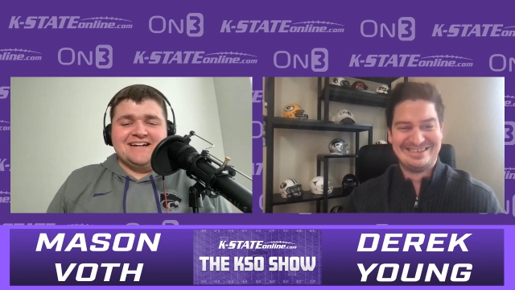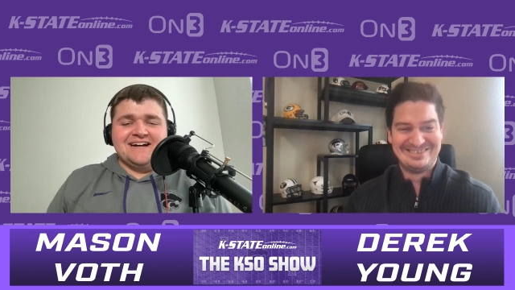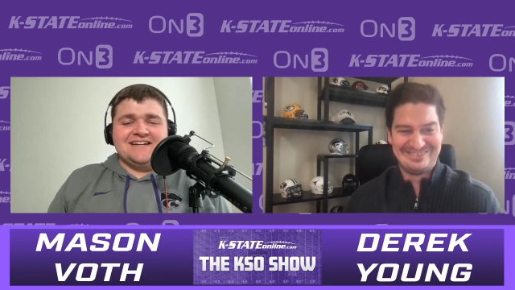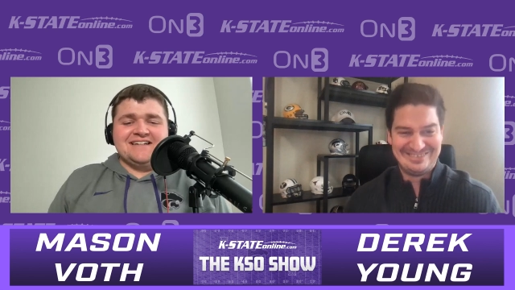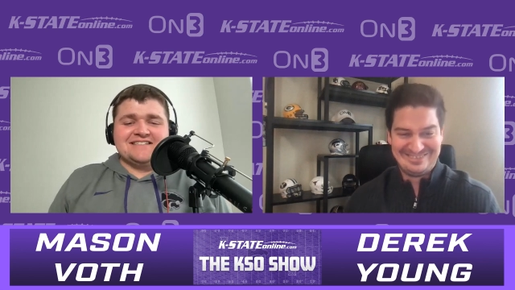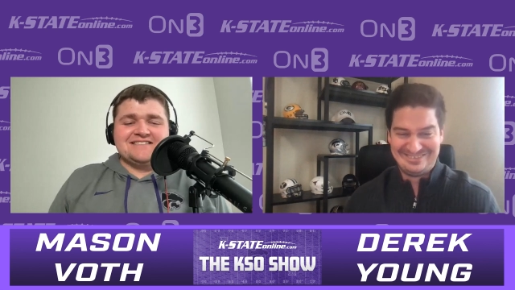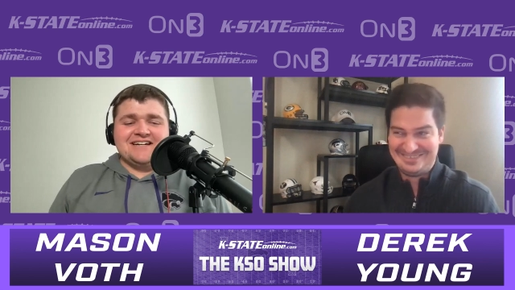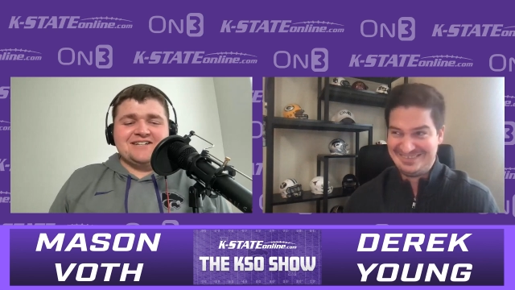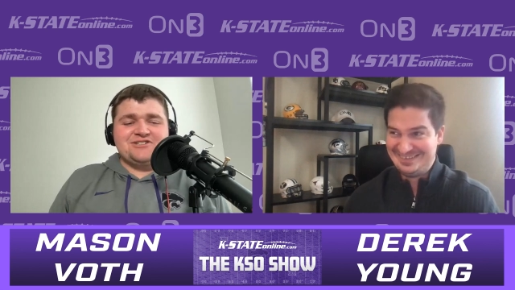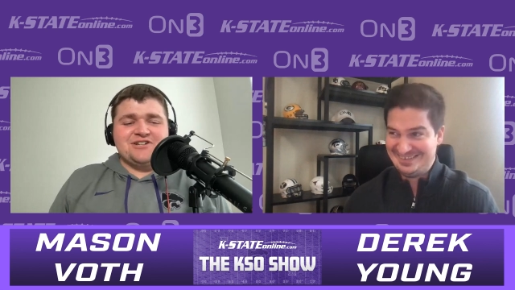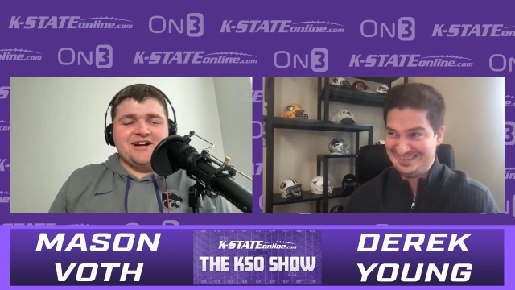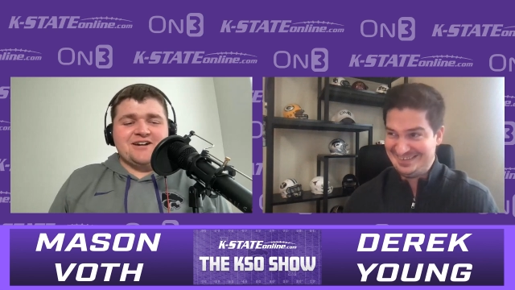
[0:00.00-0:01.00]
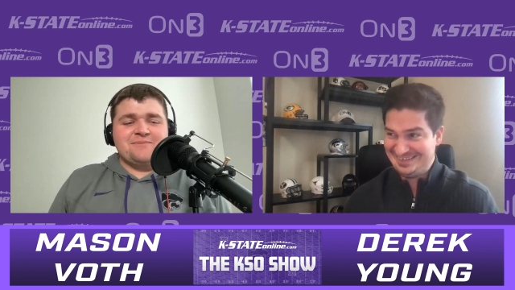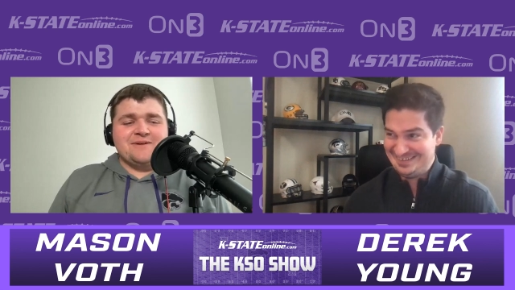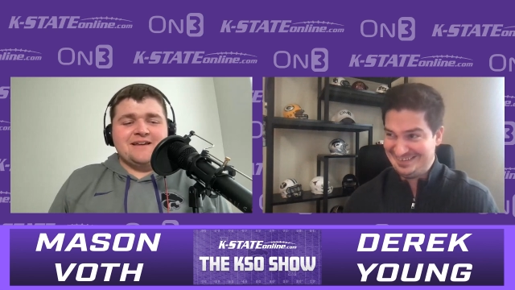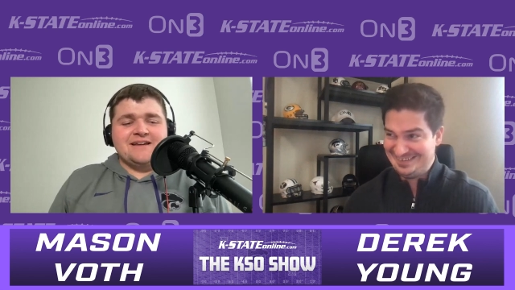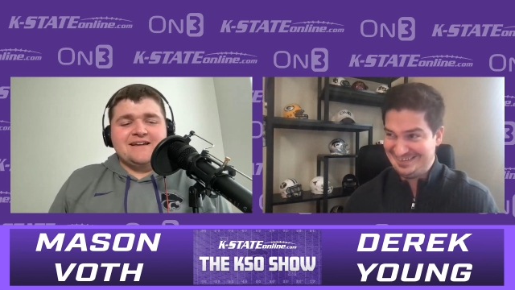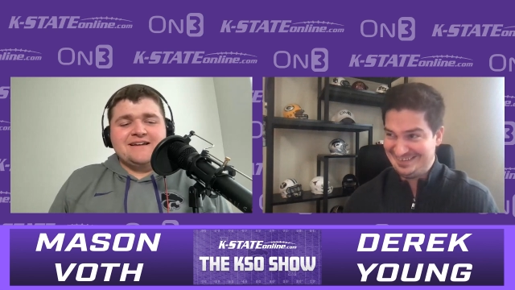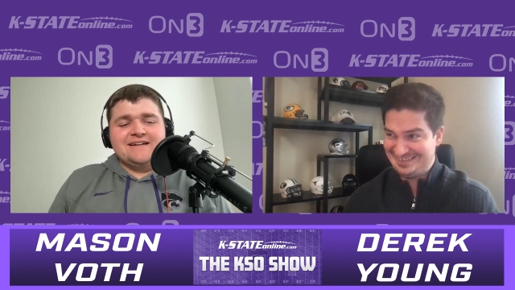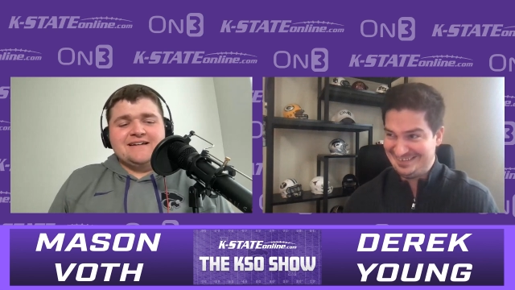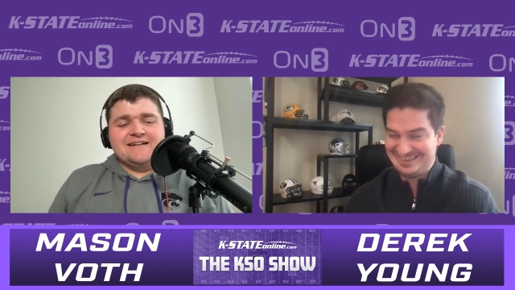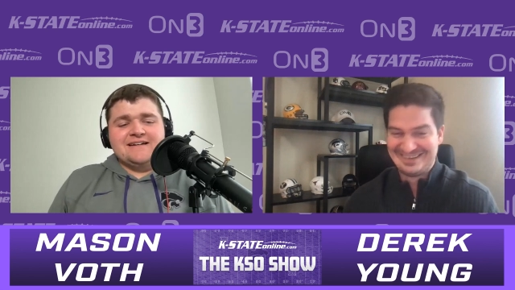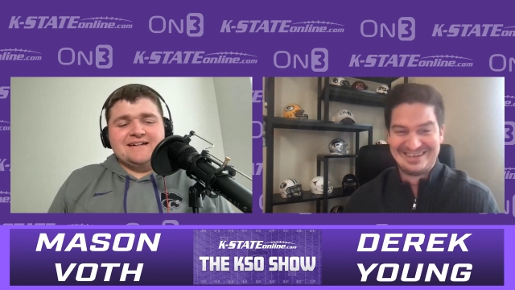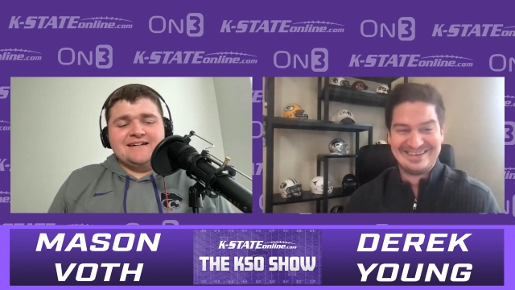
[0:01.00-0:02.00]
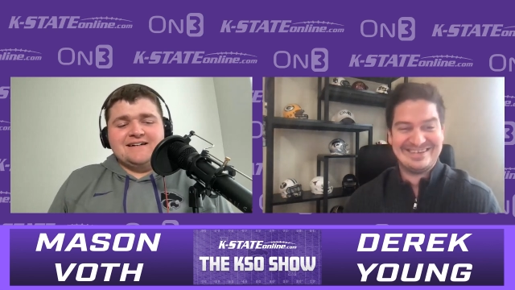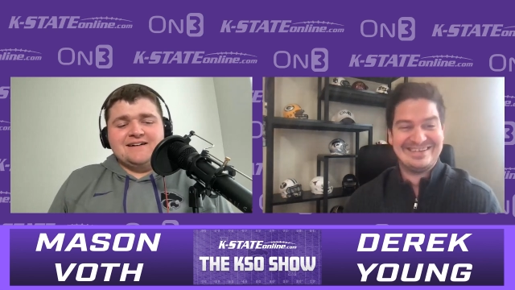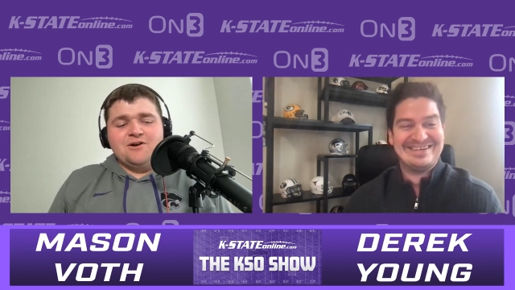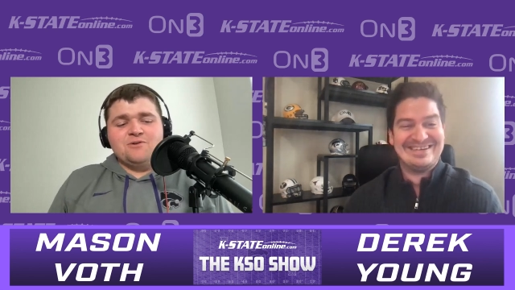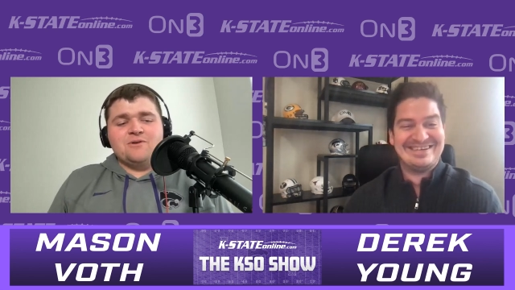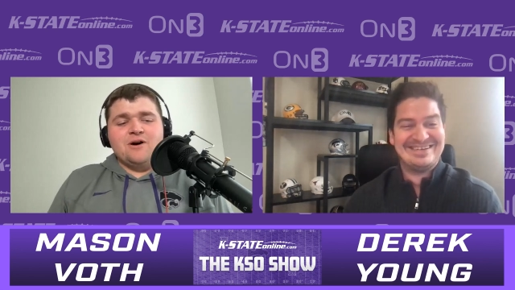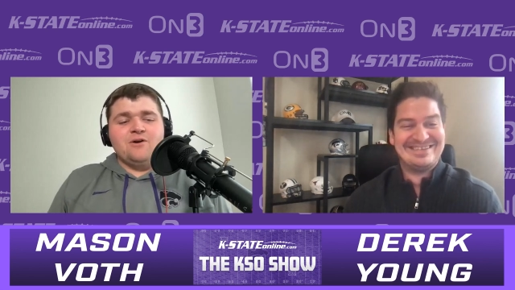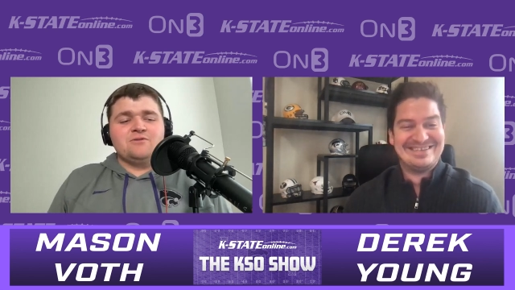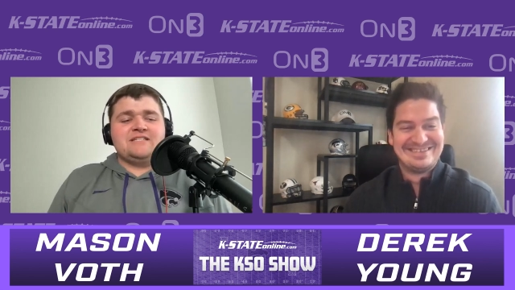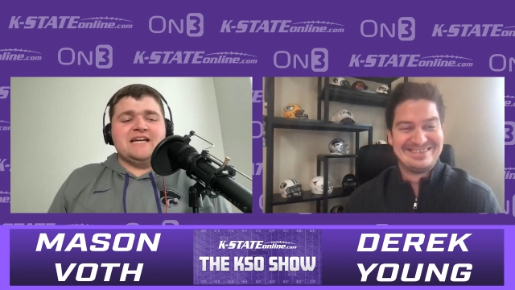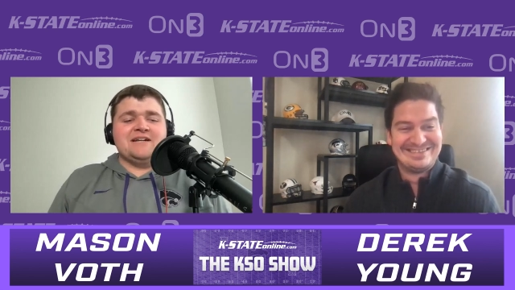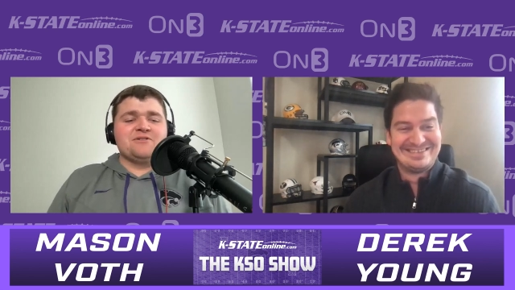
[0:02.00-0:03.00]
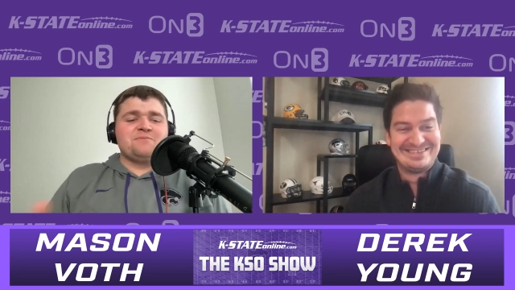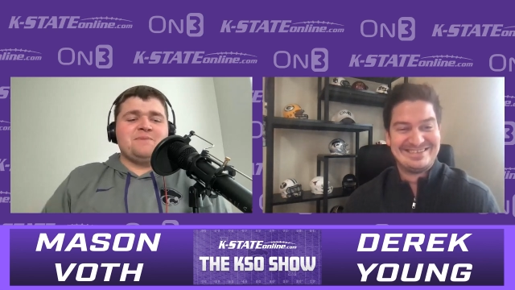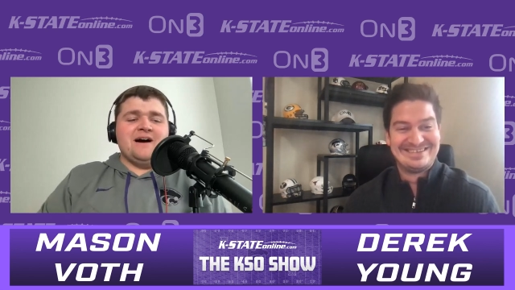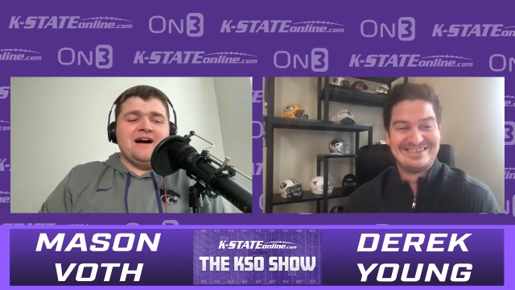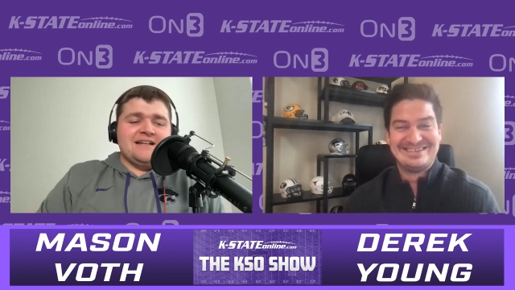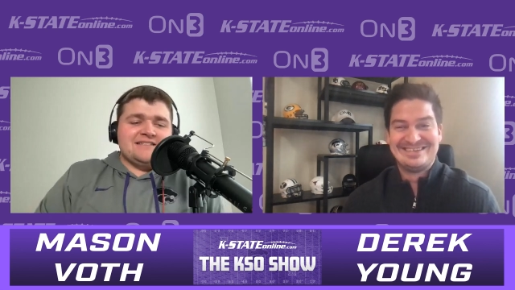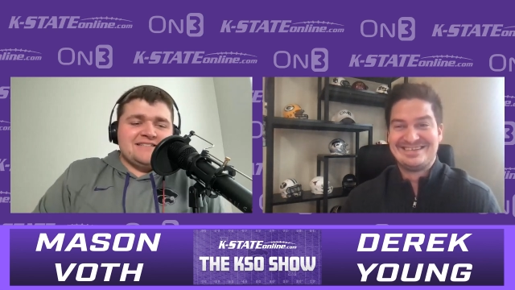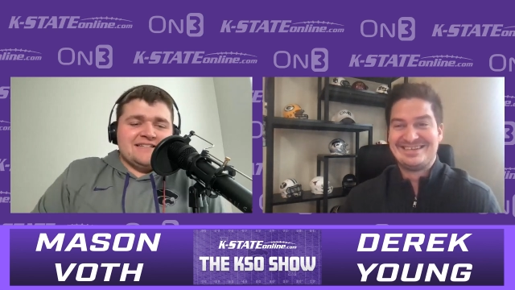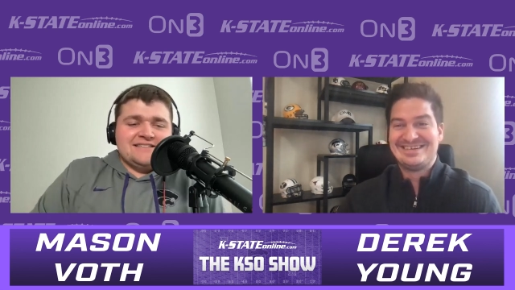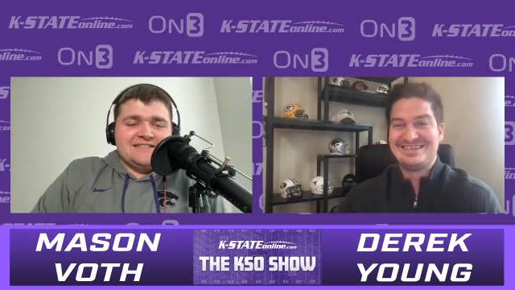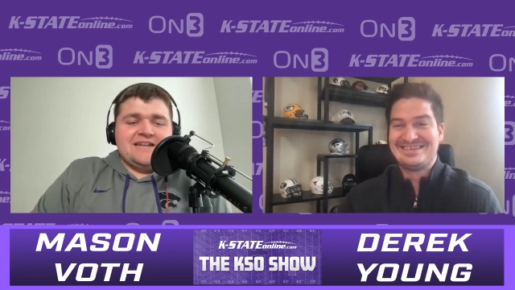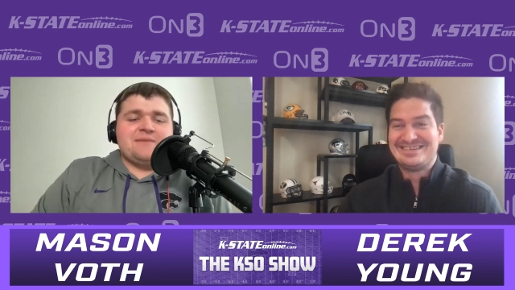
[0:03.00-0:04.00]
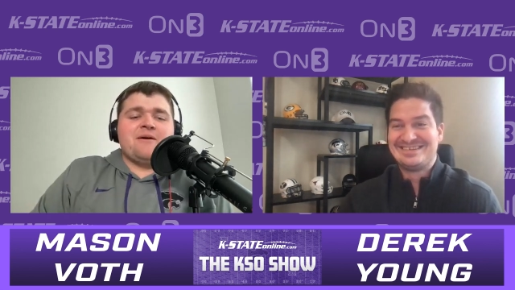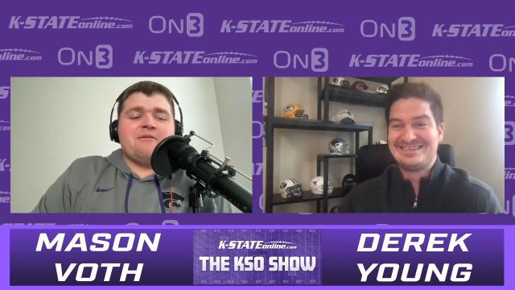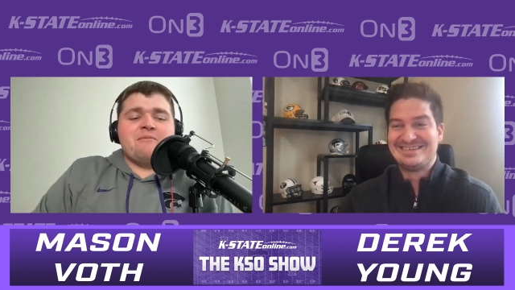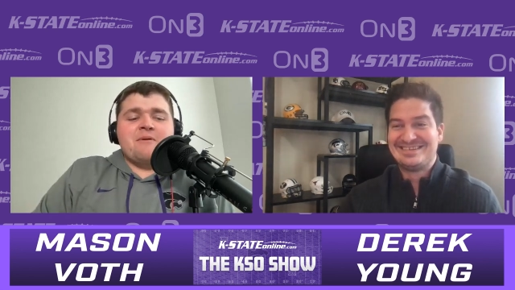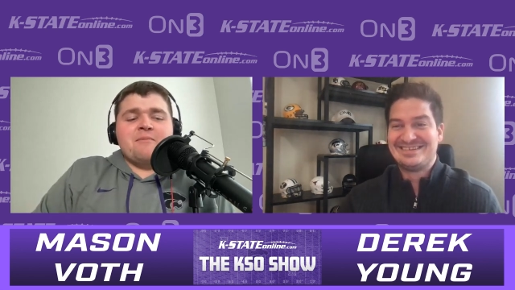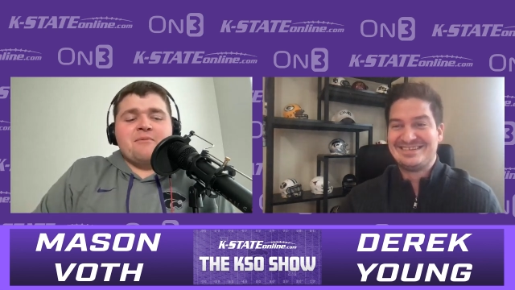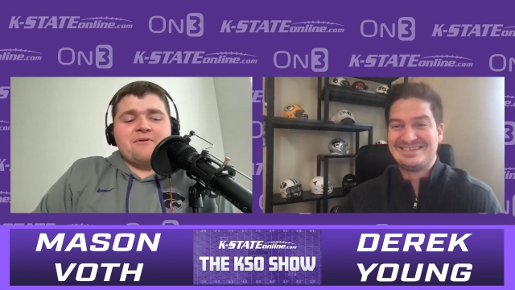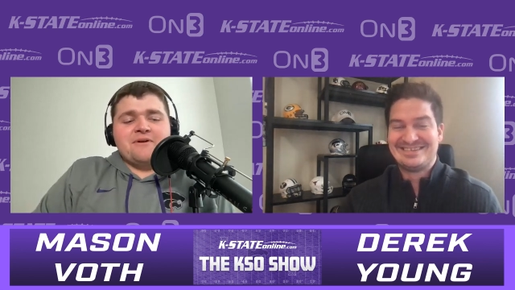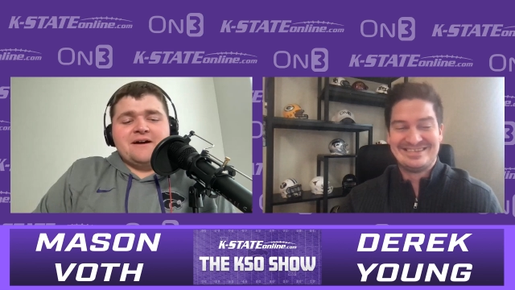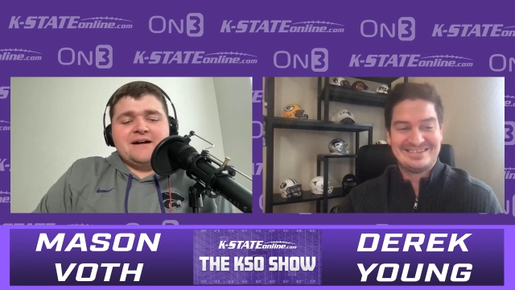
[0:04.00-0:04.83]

Speaker 1: uh, does not shock me. Uh, oh, oh, Taylor Potts. That's a name I remember.